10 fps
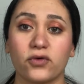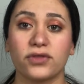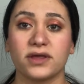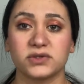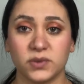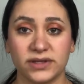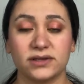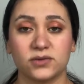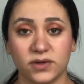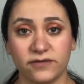the
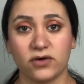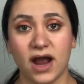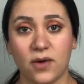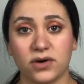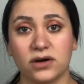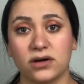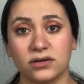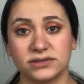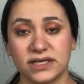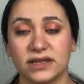24-hour
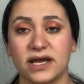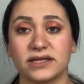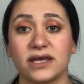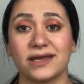deadline.